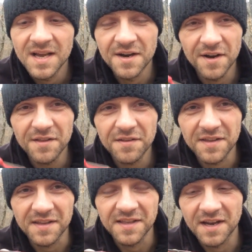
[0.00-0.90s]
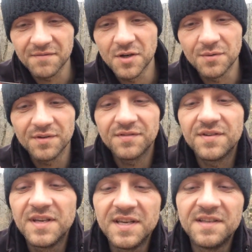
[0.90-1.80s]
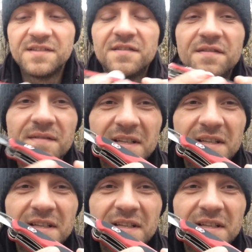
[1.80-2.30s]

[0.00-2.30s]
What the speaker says: Another thing that I've noticed is the